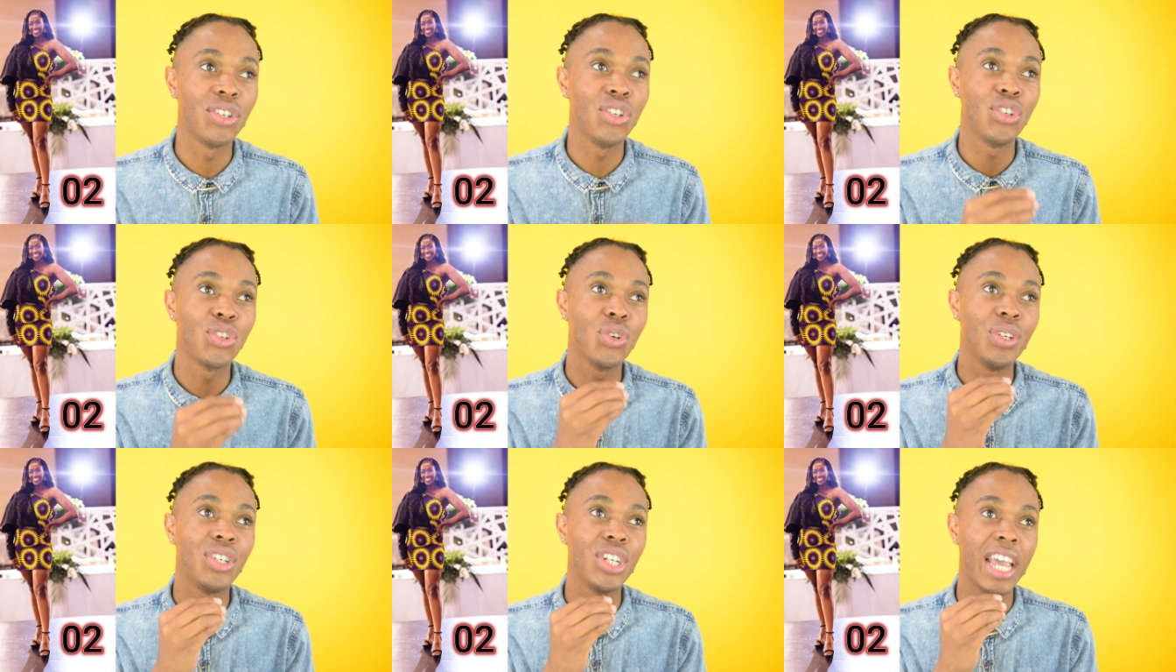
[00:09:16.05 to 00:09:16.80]

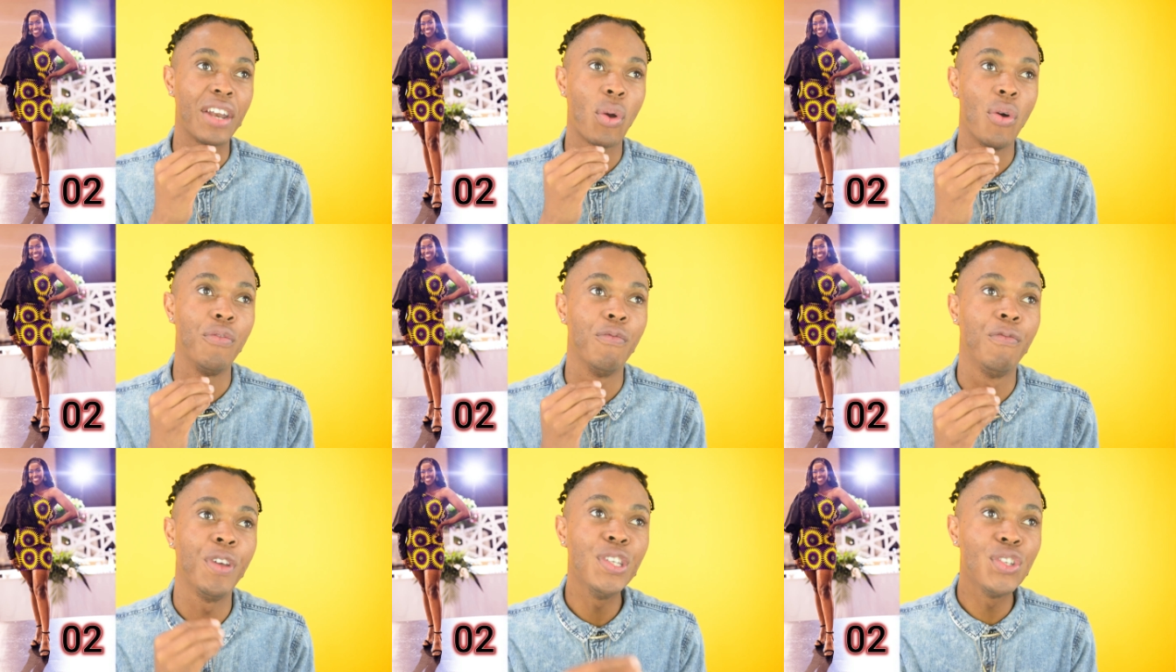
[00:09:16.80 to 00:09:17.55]
She can
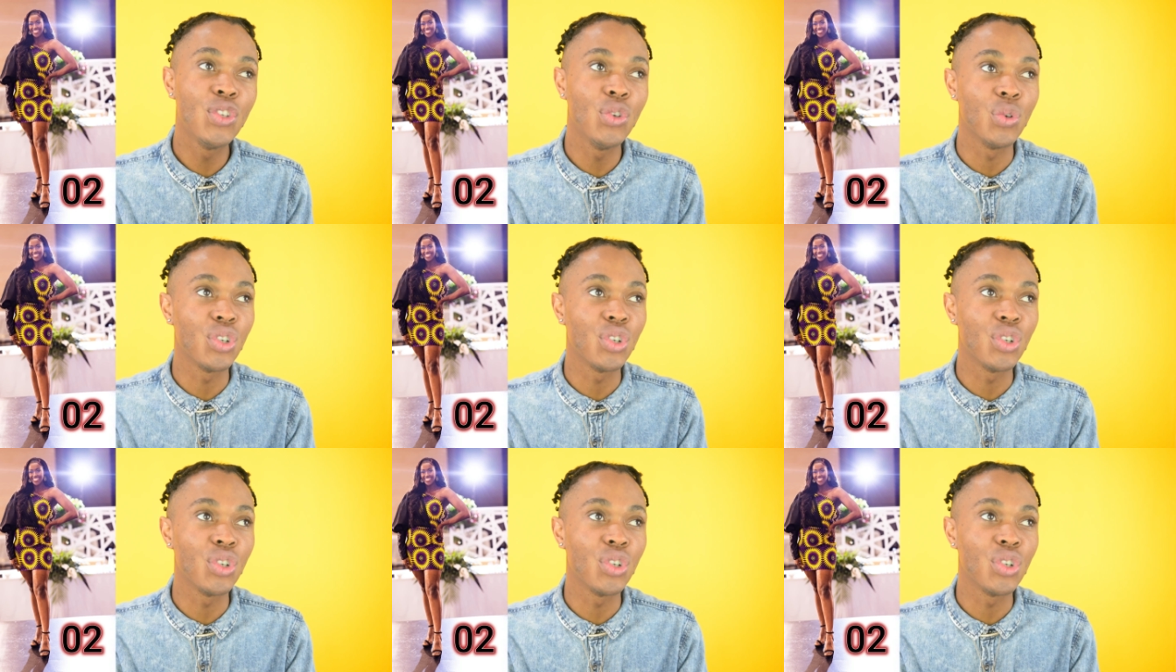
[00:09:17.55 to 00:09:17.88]
convince you.